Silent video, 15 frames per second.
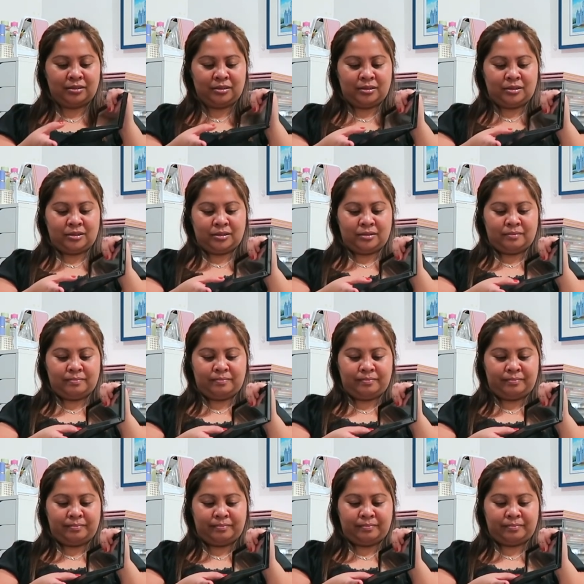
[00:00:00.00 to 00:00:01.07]

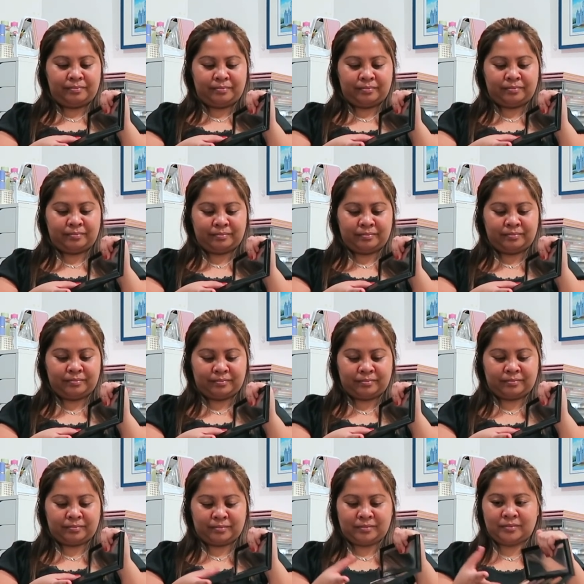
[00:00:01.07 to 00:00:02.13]

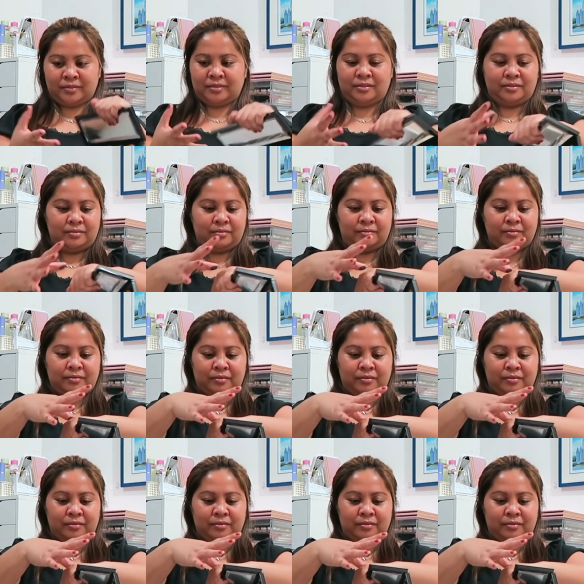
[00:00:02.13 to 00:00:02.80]
Nothing is said.